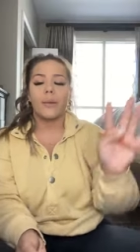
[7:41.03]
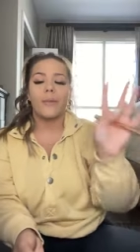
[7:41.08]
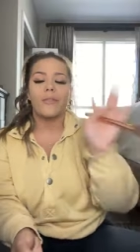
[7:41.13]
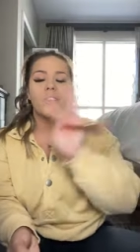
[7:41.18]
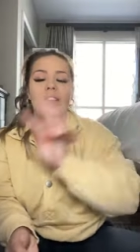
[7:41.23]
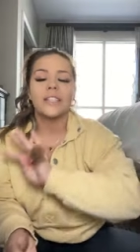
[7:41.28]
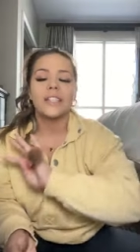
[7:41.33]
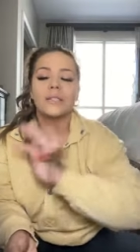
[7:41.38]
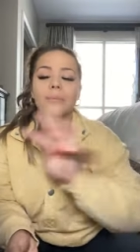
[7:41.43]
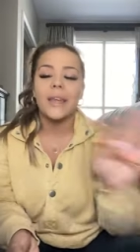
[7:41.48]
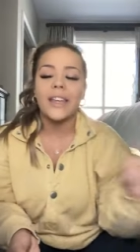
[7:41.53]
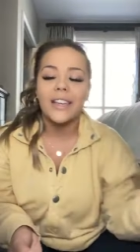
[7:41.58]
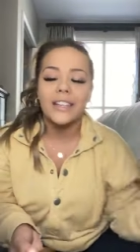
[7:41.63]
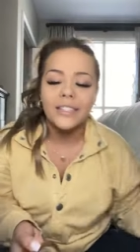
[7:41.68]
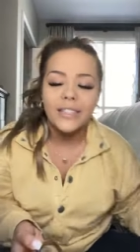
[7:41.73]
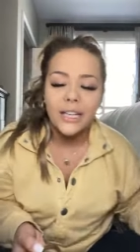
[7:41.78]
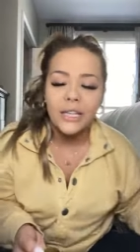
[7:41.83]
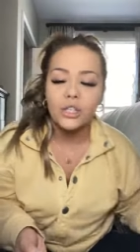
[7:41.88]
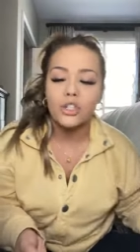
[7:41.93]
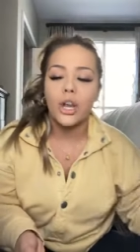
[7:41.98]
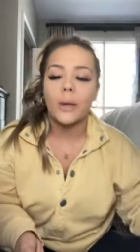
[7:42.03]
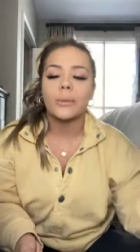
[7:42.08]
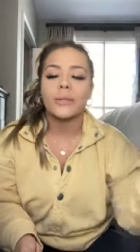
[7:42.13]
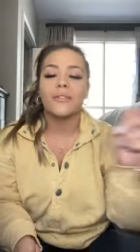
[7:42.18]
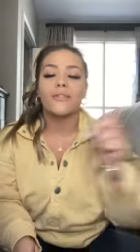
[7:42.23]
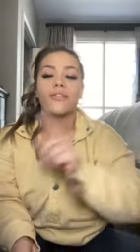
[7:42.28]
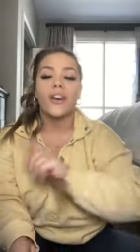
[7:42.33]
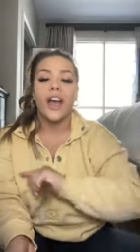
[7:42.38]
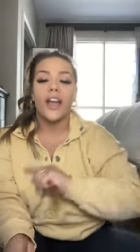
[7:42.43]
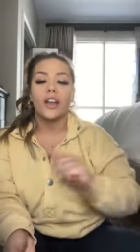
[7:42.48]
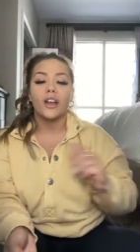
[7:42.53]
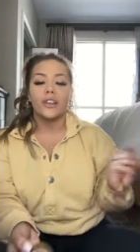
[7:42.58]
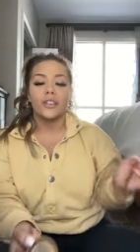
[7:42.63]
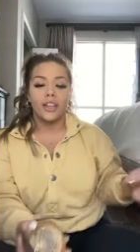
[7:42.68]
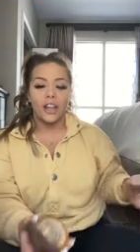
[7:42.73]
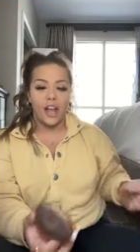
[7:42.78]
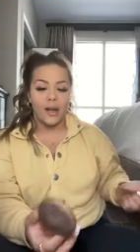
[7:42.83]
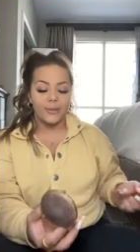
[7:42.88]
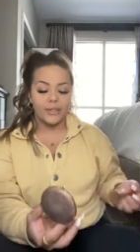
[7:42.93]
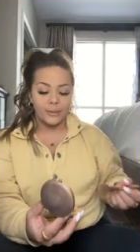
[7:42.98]
If this is making sense, drop some fire in the
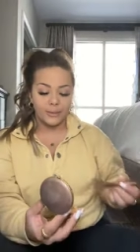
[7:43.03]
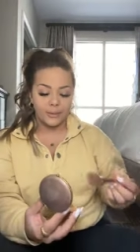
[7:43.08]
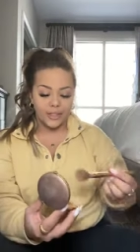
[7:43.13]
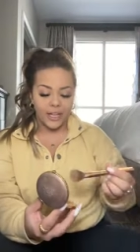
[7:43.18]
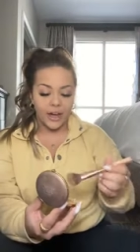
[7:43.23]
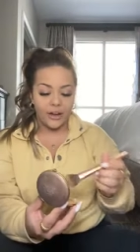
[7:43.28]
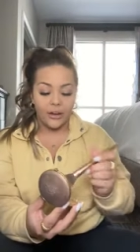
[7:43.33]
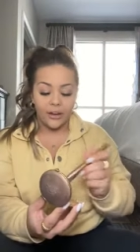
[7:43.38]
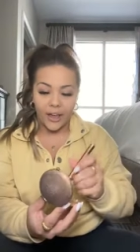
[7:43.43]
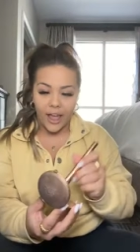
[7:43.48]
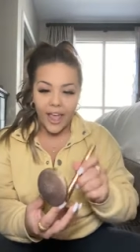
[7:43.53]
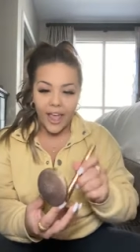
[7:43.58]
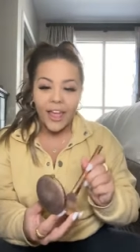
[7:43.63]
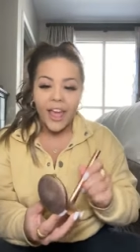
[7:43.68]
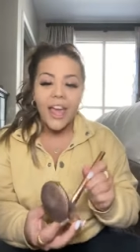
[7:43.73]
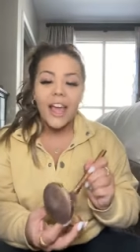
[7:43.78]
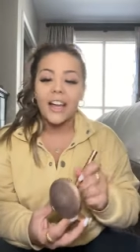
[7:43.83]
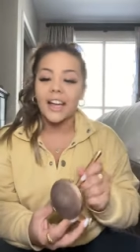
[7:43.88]
comments below, okay?